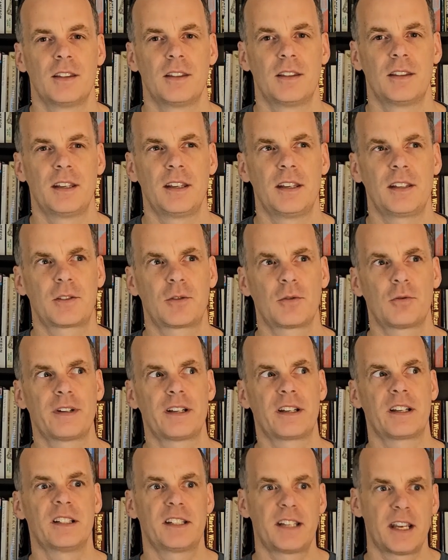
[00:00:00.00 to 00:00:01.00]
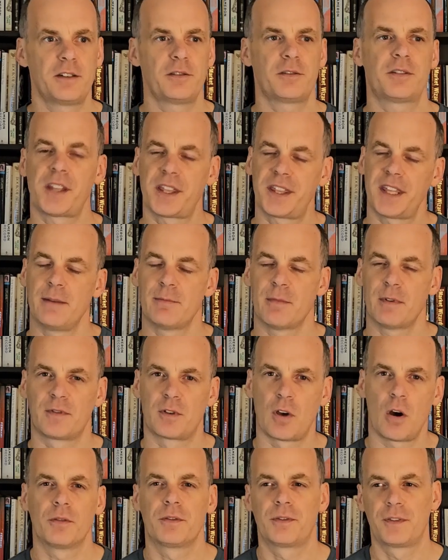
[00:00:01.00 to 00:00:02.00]
The story continues the theme of
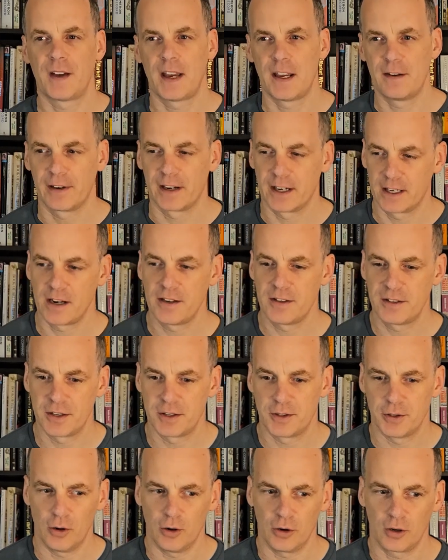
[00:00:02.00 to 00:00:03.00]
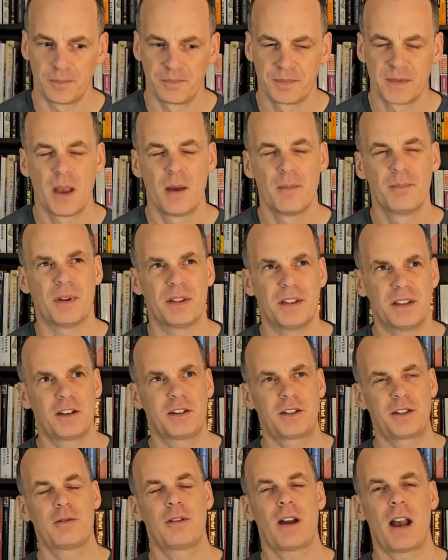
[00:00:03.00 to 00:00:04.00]
God favouring an underdog, but you
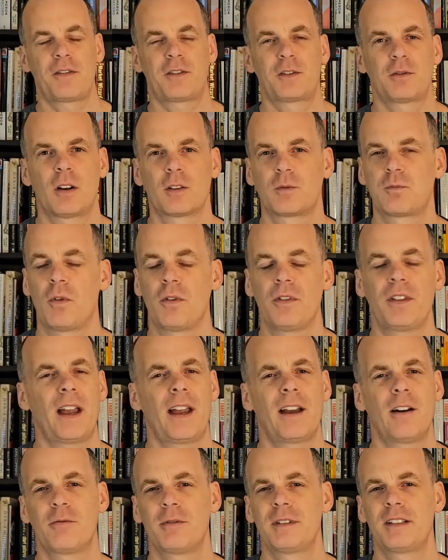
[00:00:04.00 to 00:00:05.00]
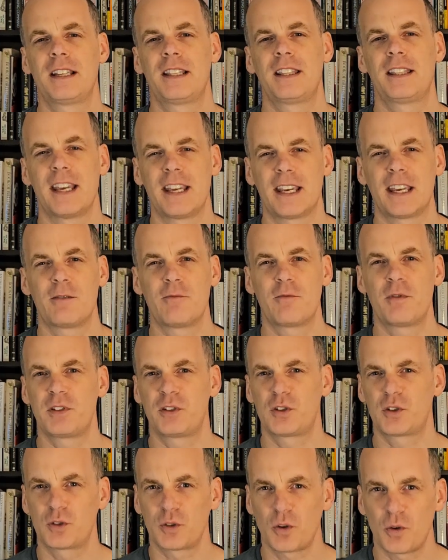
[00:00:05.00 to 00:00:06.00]
do have to ask, what the hell was he thinking with
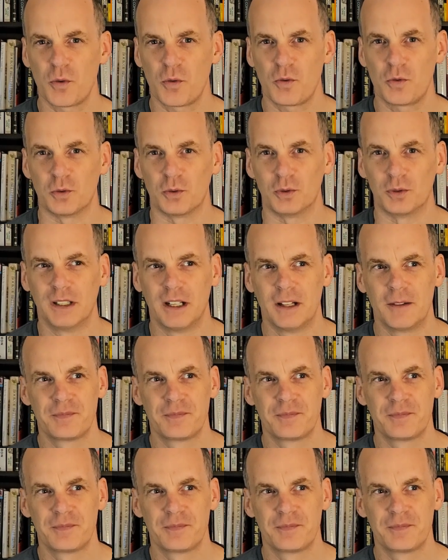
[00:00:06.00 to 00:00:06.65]
Saul?